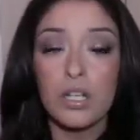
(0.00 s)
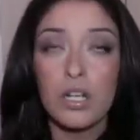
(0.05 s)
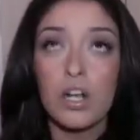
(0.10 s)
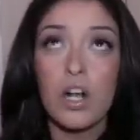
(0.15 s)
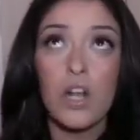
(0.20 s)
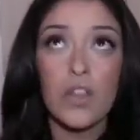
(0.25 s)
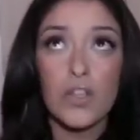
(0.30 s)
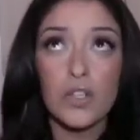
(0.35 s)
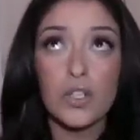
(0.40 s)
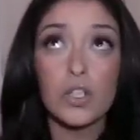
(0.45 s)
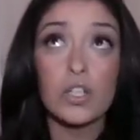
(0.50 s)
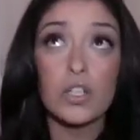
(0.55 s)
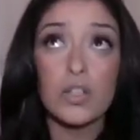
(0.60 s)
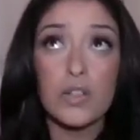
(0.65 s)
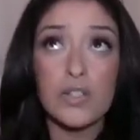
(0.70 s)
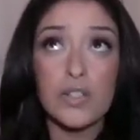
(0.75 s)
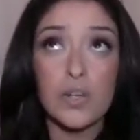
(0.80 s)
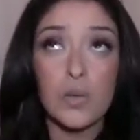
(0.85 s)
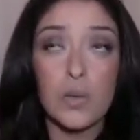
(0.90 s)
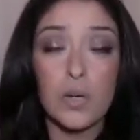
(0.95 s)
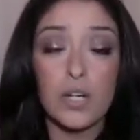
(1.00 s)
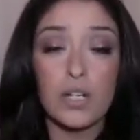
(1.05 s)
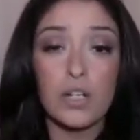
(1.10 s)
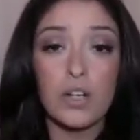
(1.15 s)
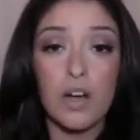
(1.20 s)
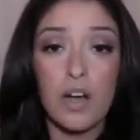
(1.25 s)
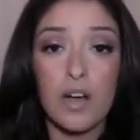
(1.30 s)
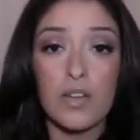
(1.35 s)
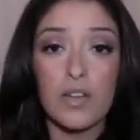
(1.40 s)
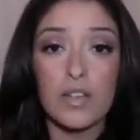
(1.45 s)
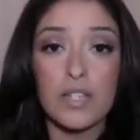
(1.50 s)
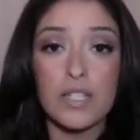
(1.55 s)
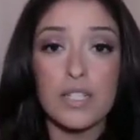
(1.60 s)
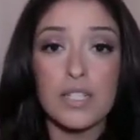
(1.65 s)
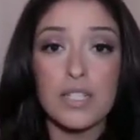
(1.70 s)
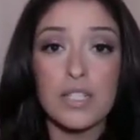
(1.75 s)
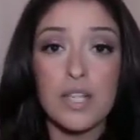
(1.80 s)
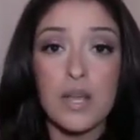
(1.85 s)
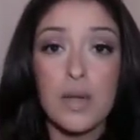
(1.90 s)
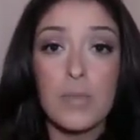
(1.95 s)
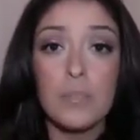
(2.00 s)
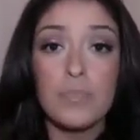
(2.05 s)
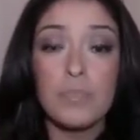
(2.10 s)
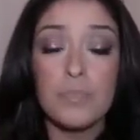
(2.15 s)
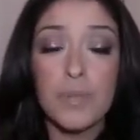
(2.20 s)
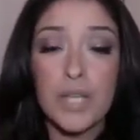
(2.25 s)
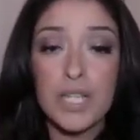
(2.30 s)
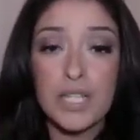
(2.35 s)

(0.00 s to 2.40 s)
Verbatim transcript: all the girls at work call this big